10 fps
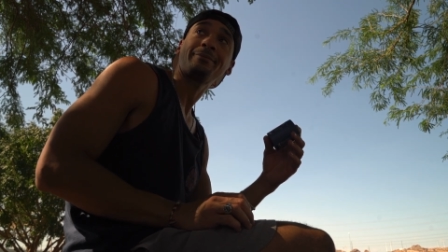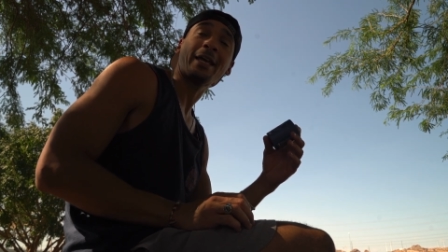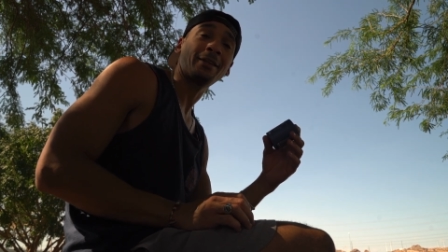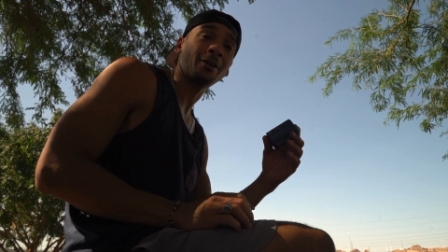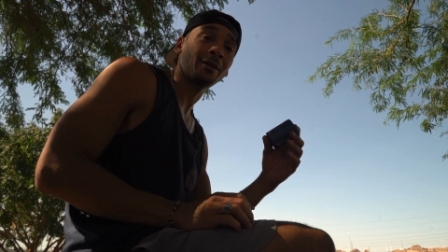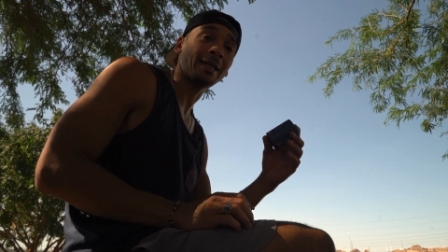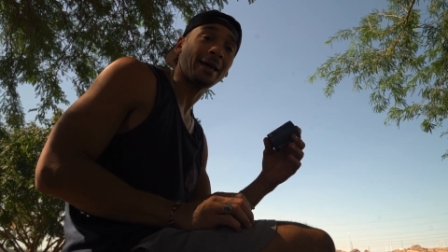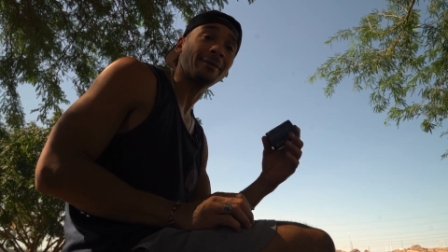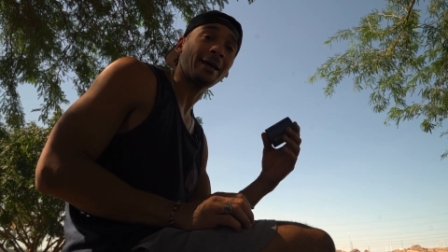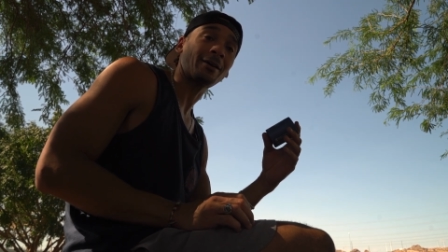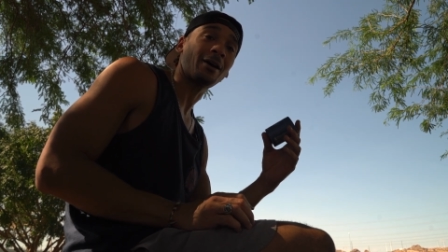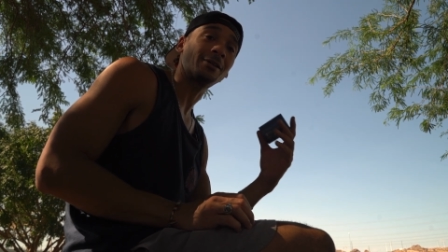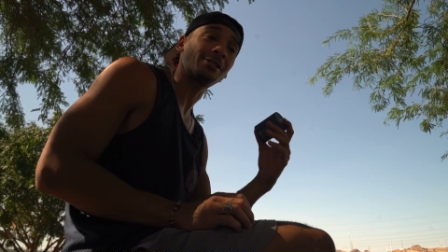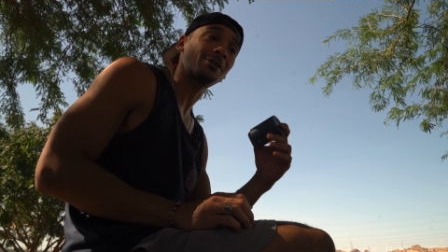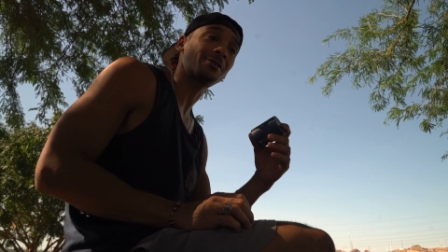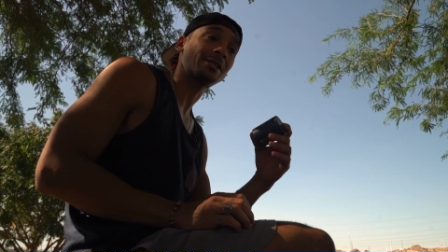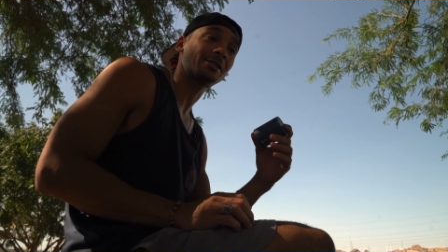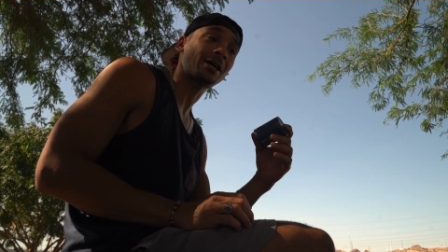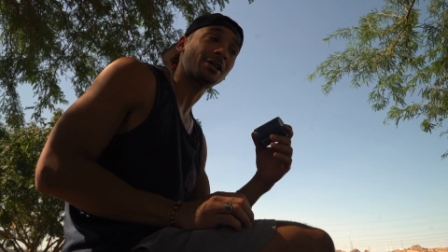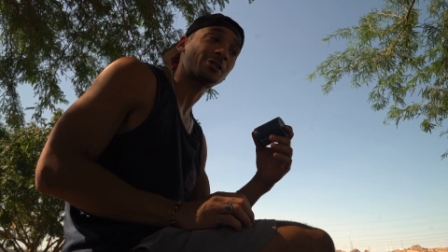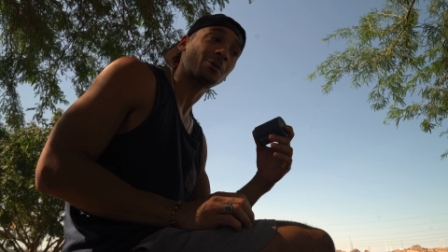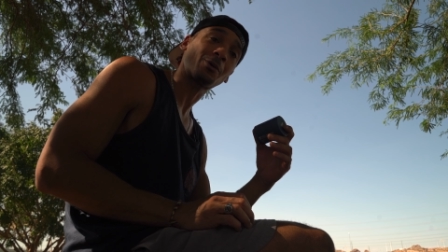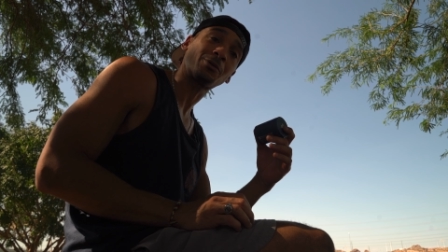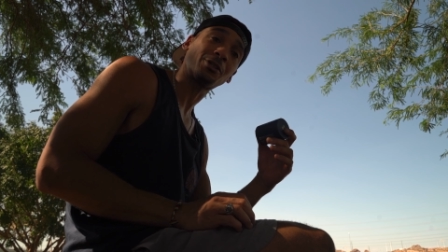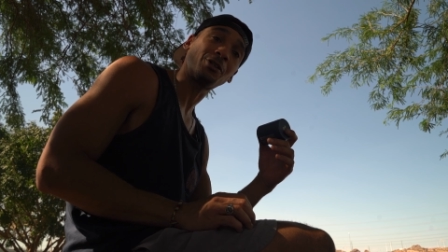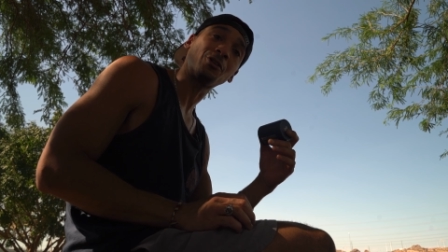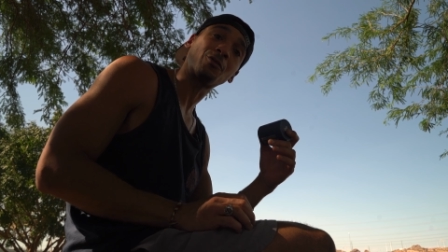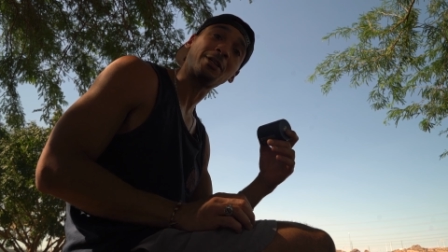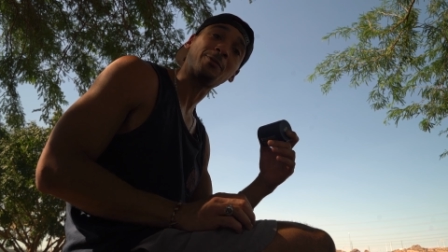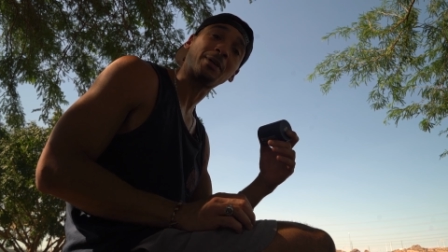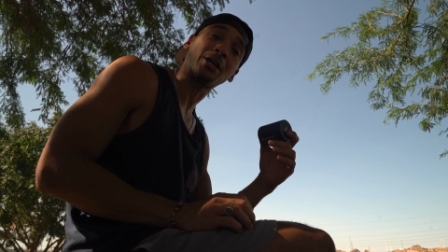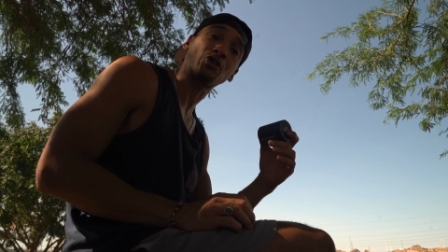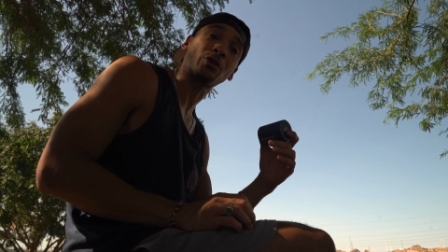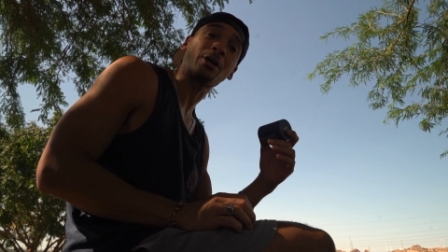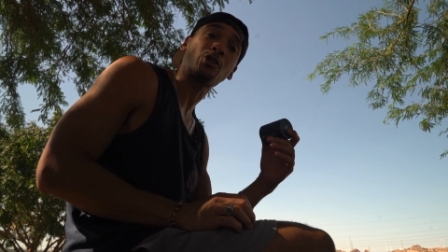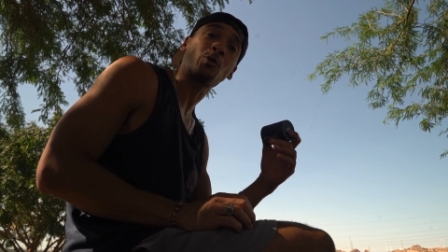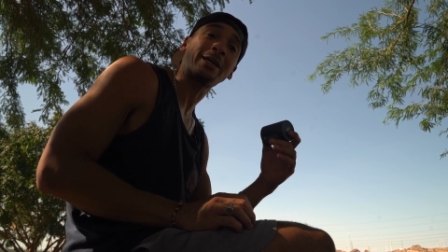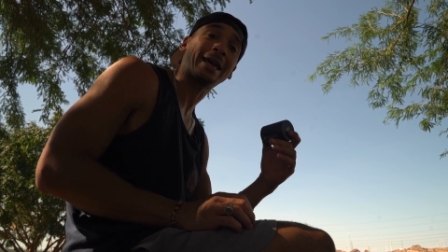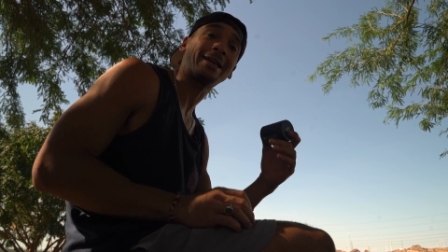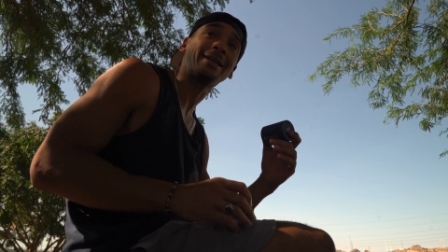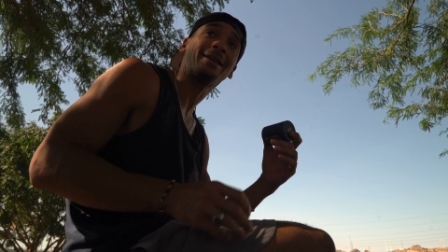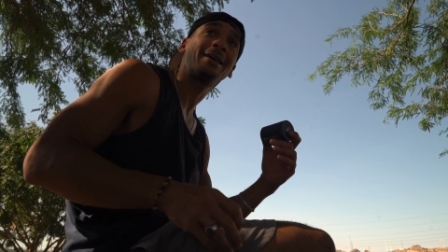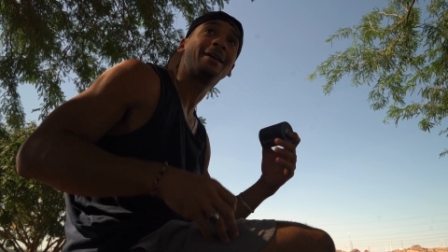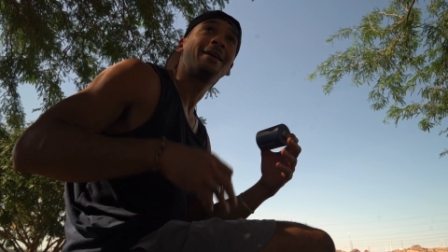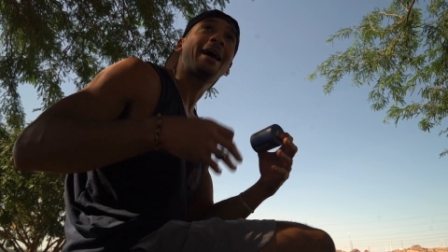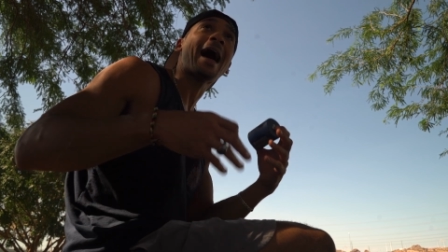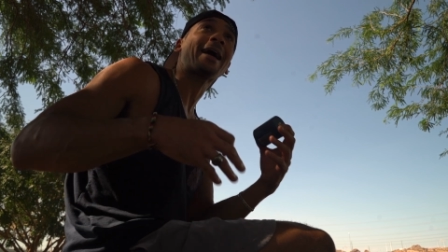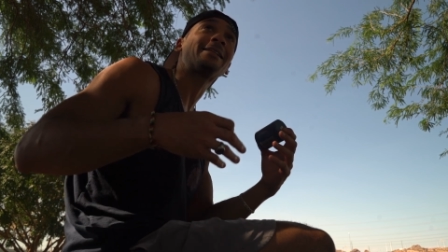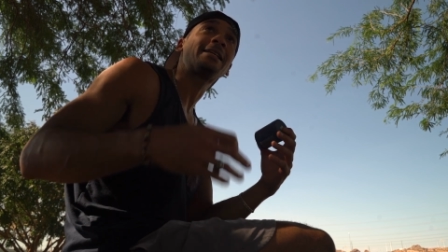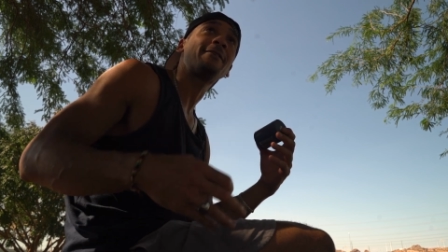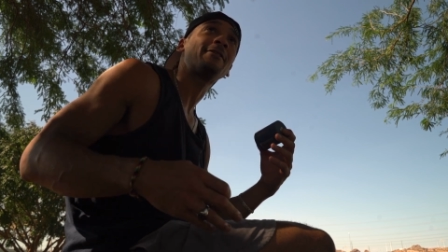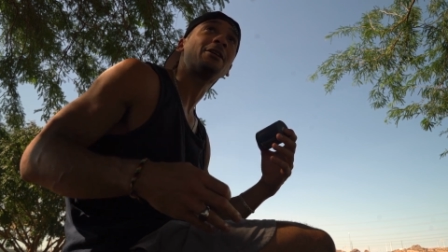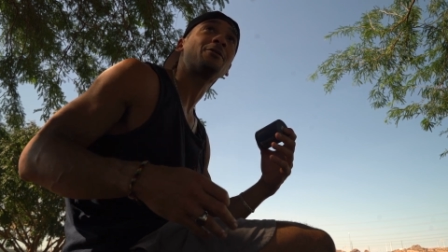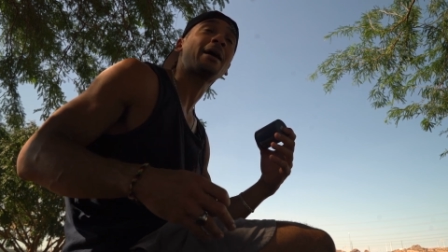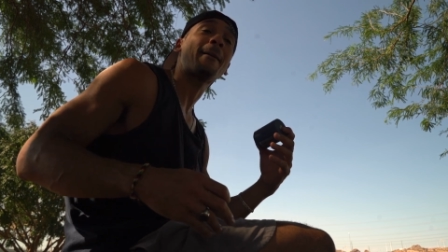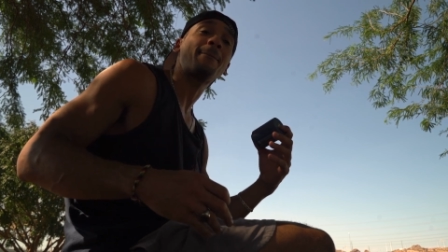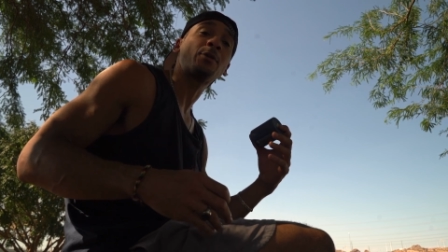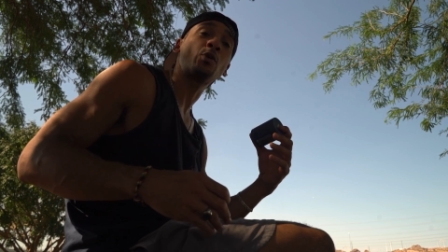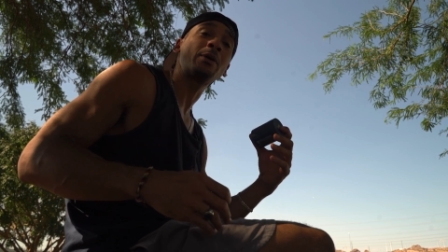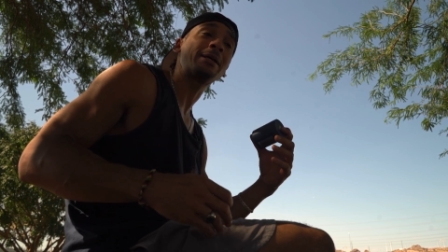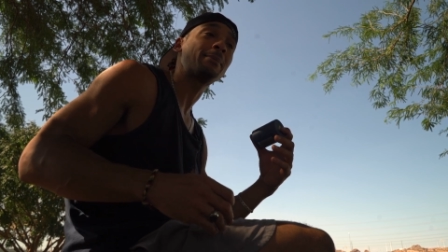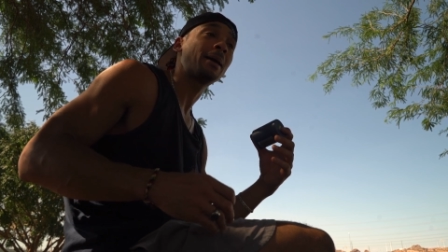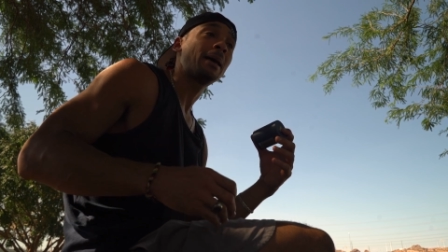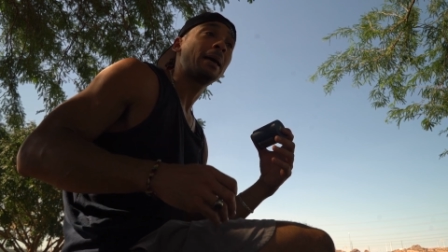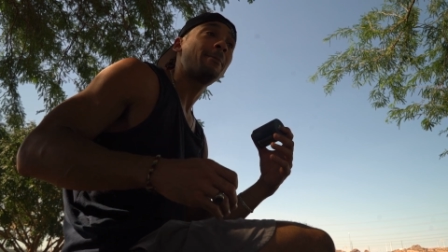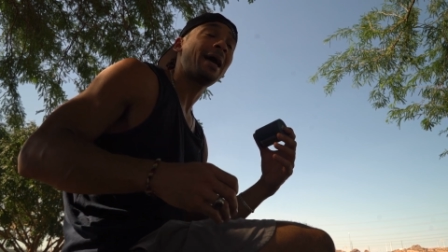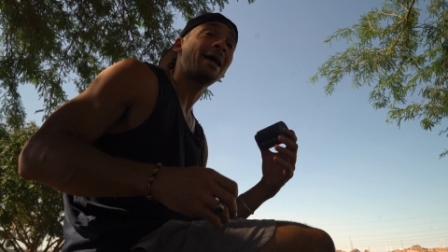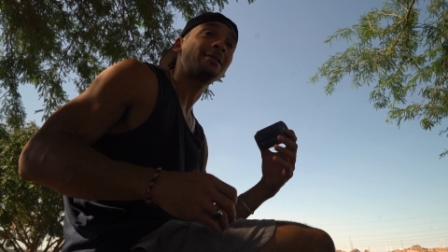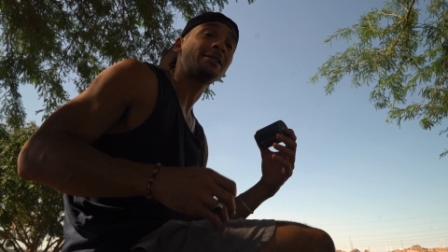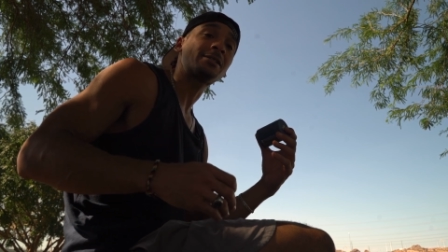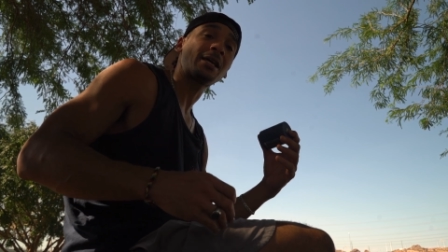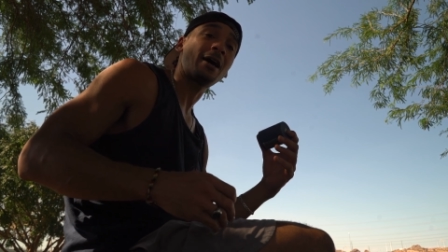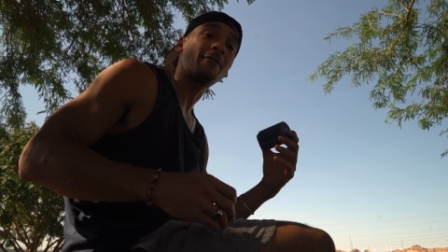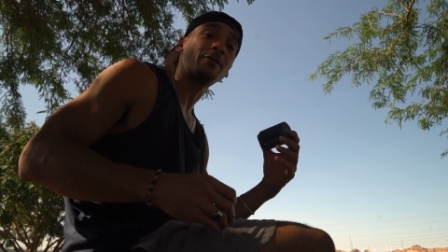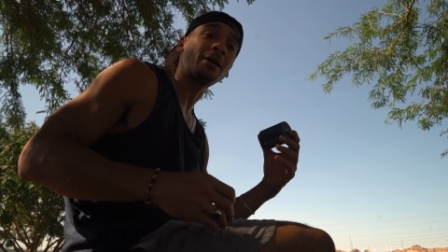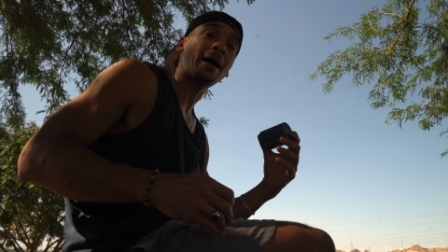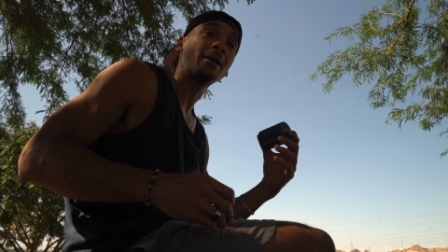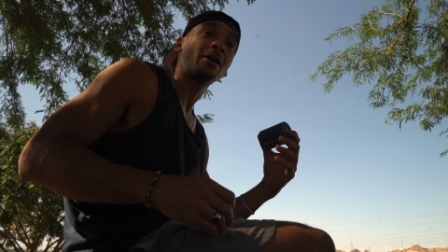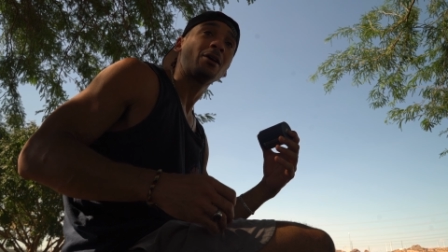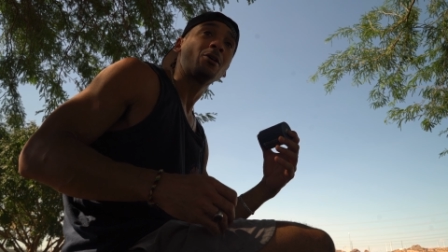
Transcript: and there that that causes your testosterone to decrease because you're not doing any activity you're not doing manly stuff you're not